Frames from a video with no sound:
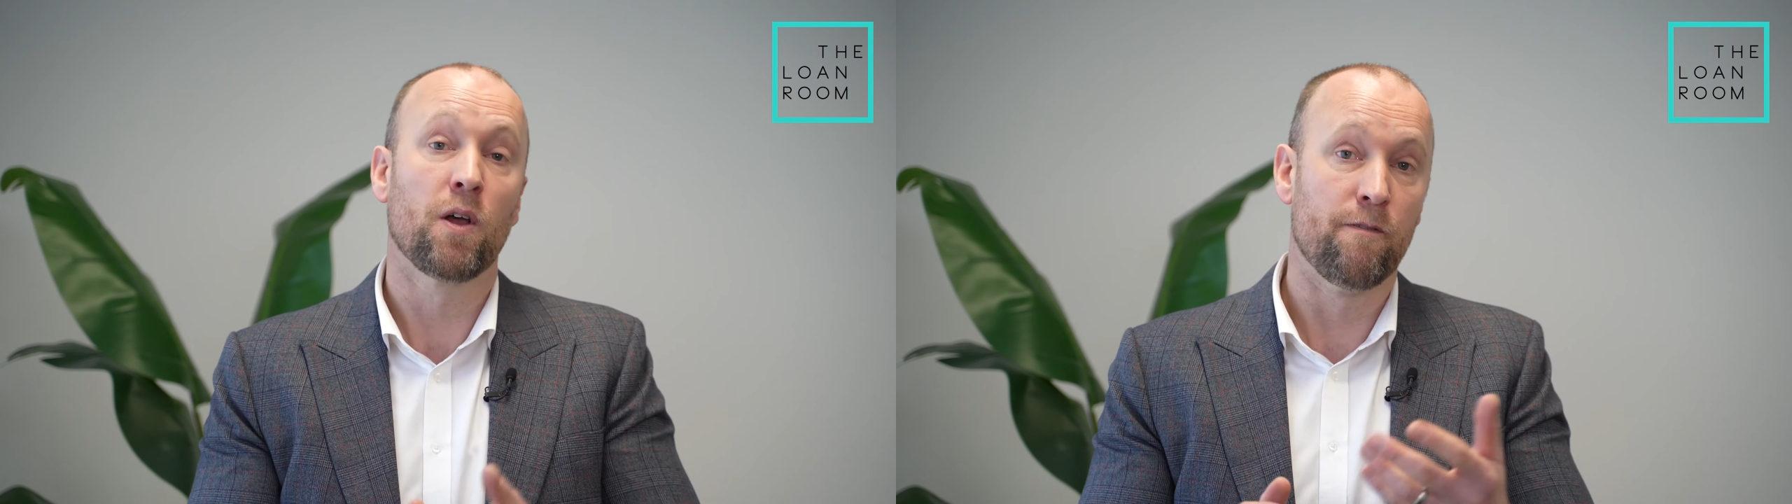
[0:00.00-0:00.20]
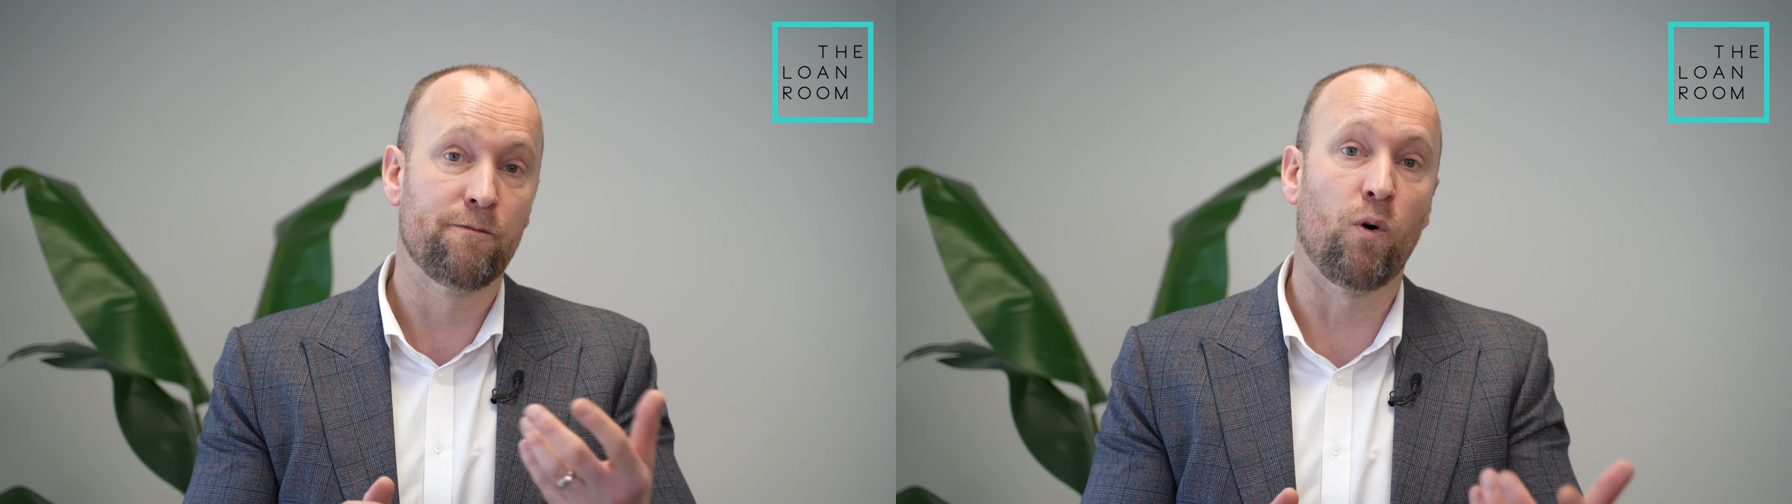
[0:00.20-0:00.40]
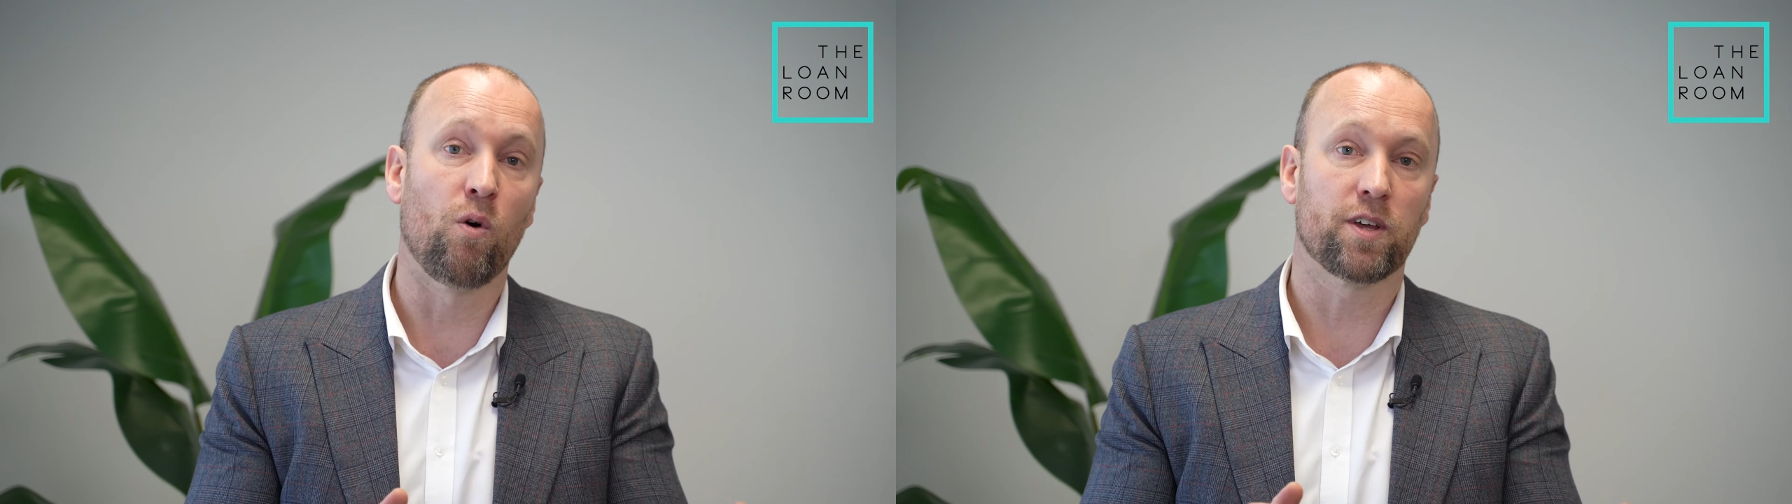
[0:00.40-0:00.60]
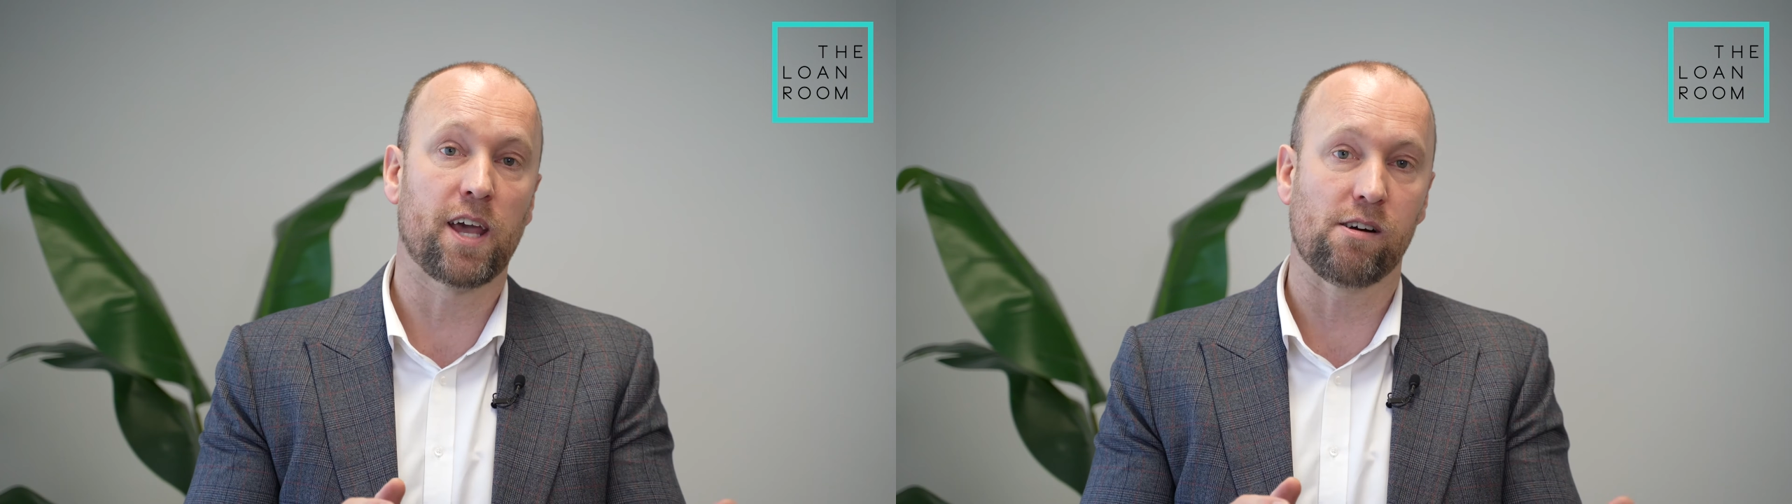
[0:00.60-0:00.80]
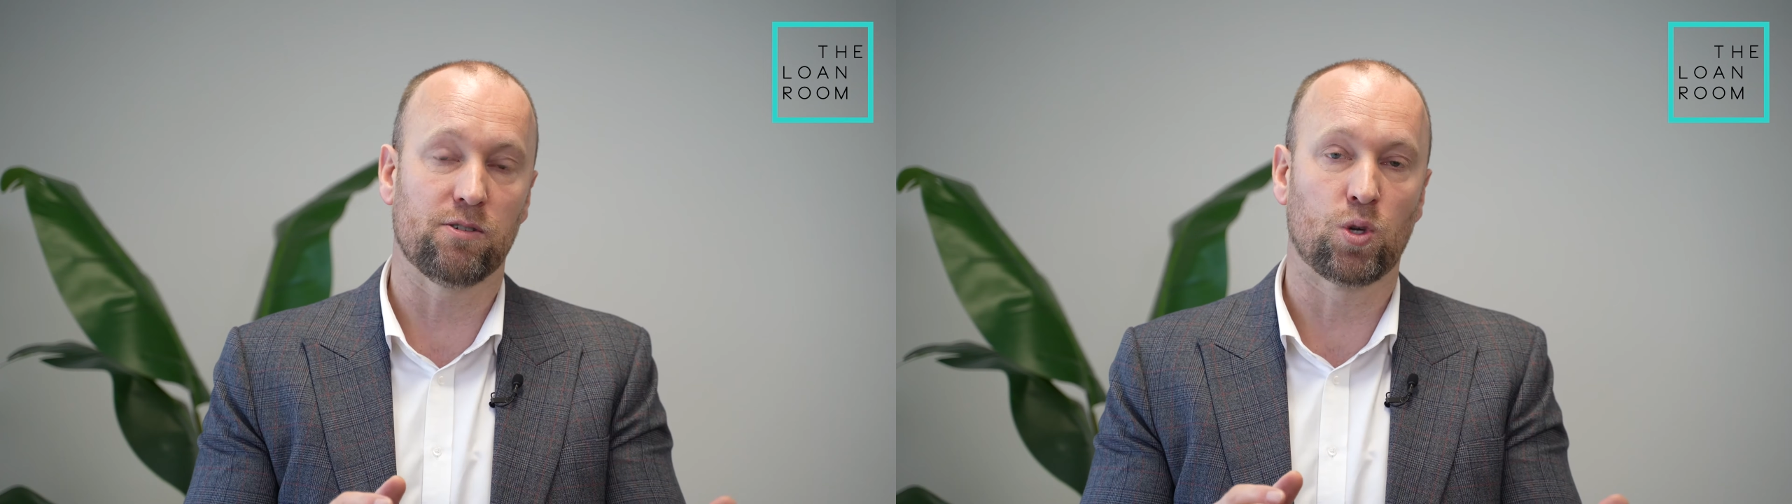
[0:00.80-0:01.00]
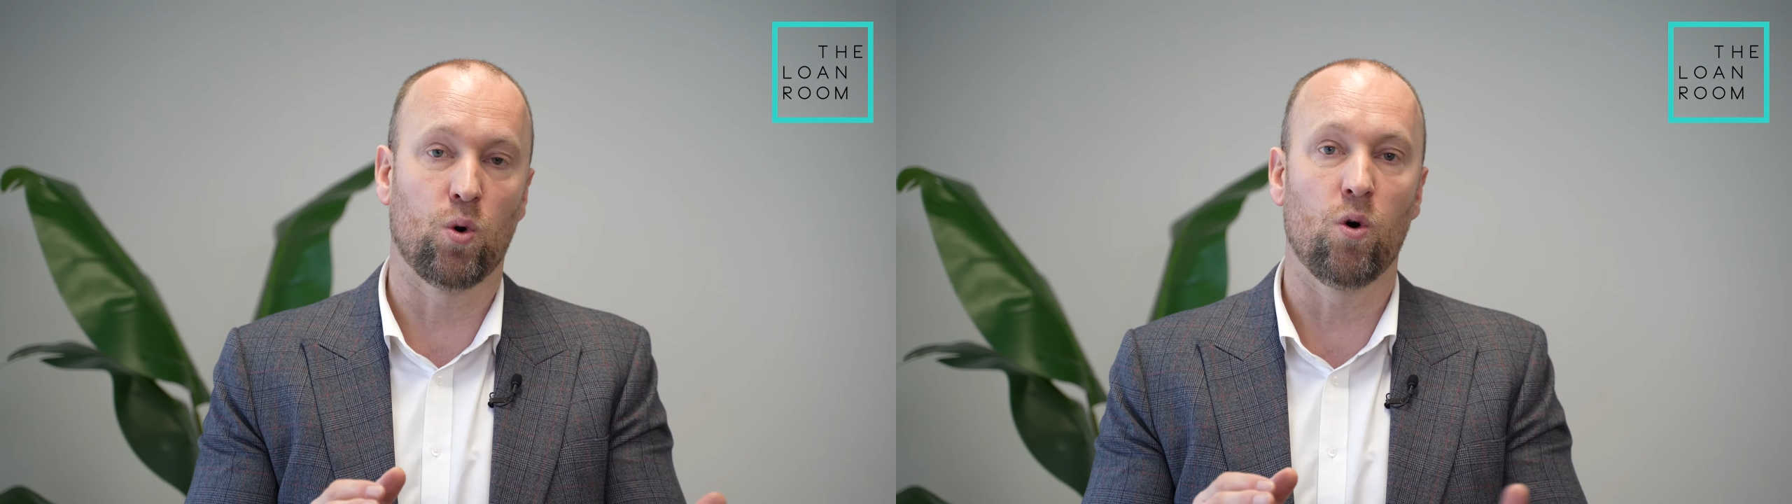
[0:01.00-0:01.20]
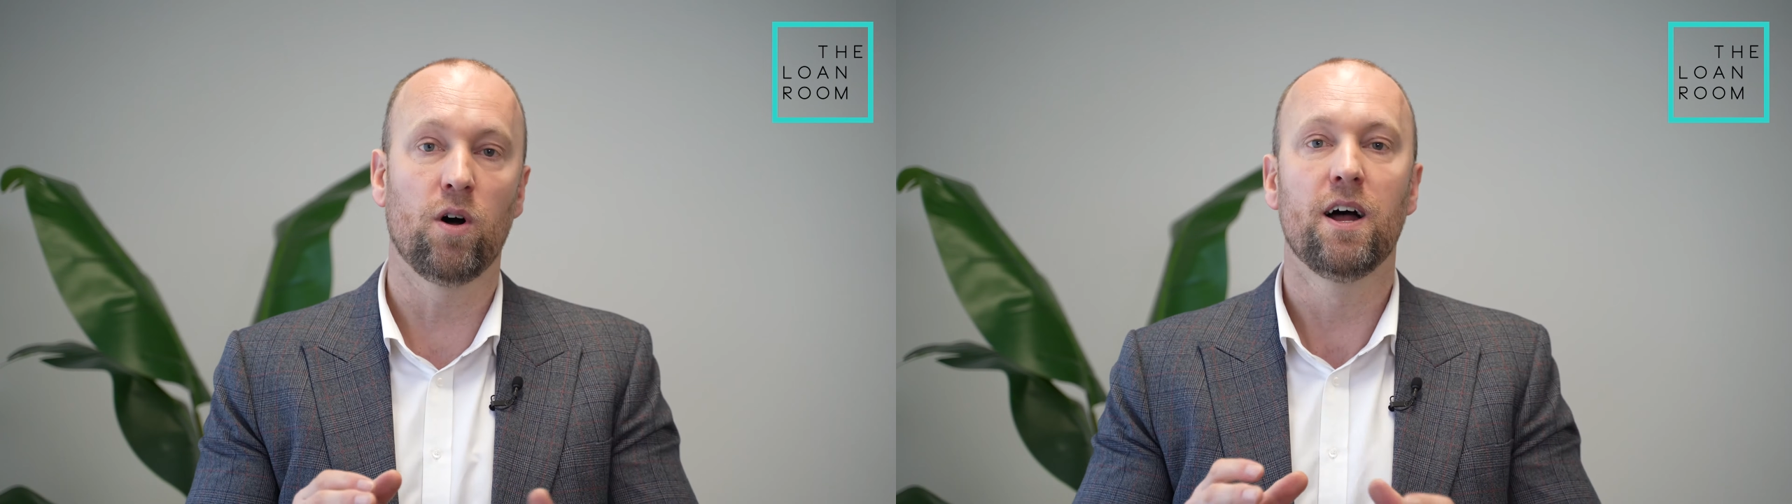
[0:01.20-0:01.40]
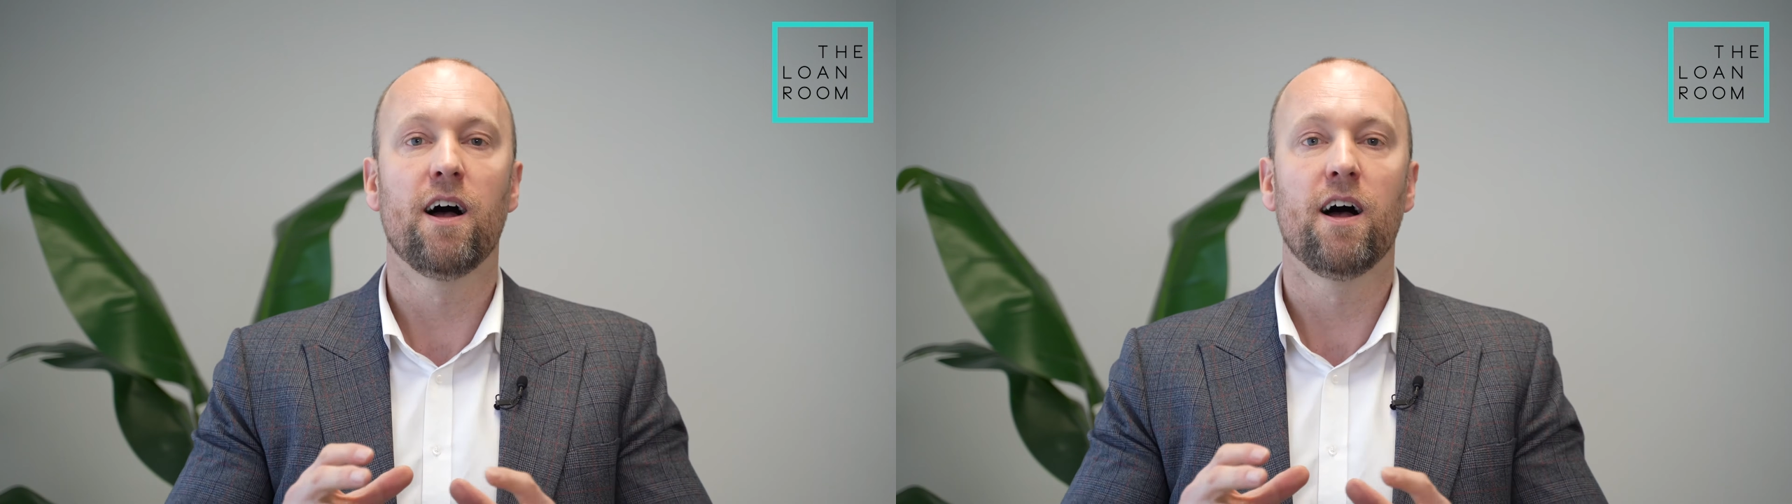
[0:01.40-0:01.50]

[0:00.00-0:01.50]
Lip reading: for the guarantor